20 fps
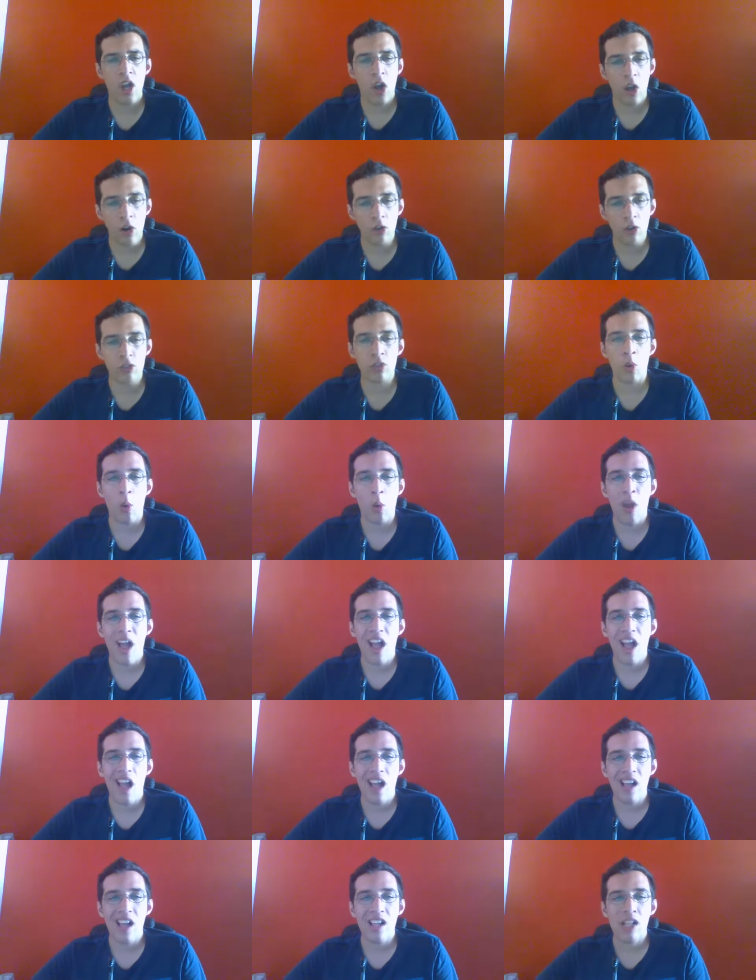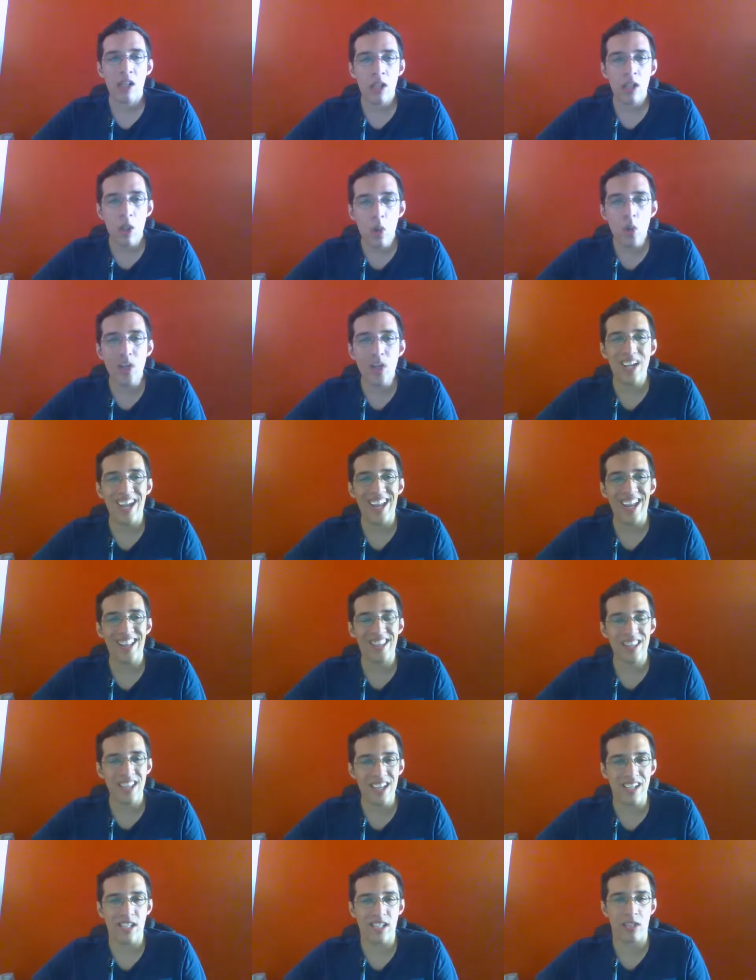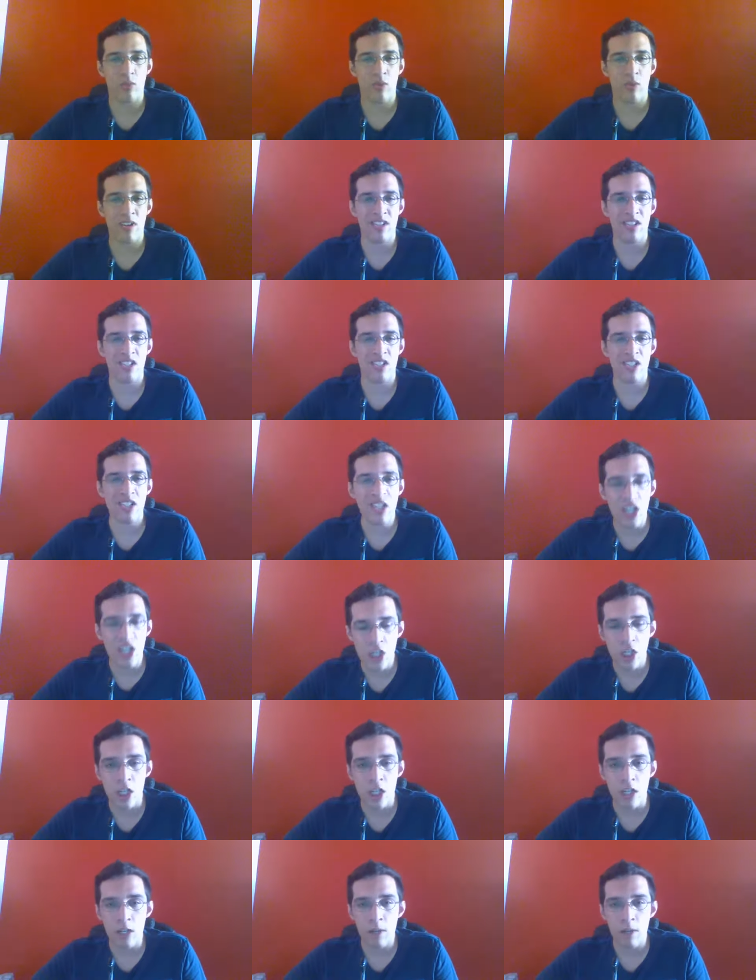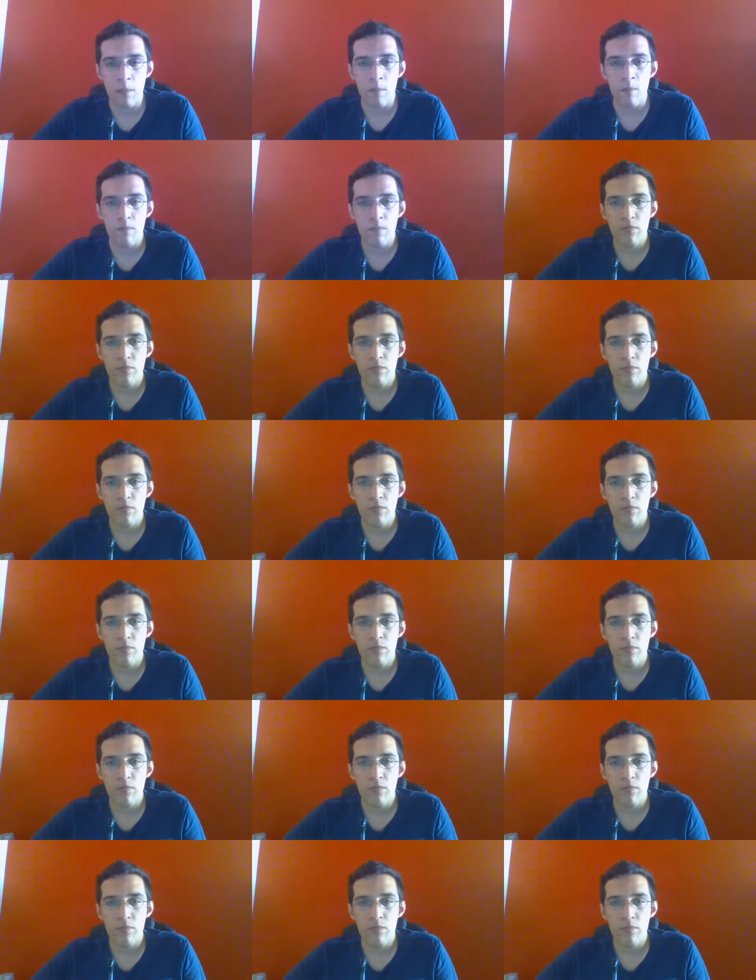And also, look at this transition